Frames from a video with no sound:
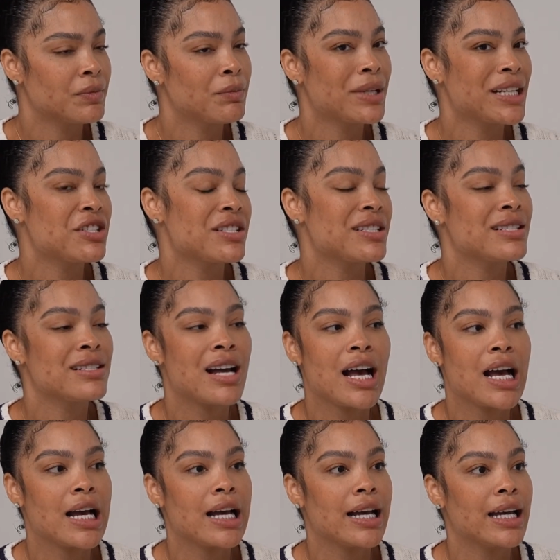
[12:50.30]
But just
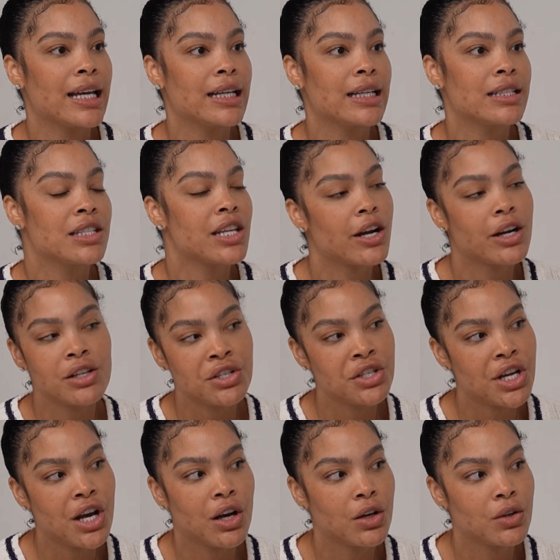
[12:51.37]
not certain
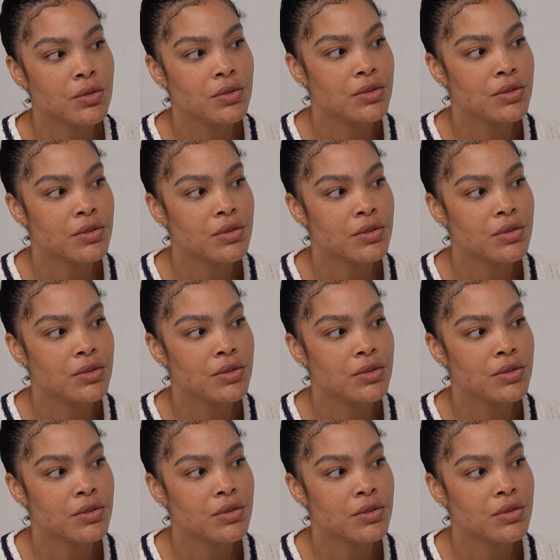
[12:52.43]
shows.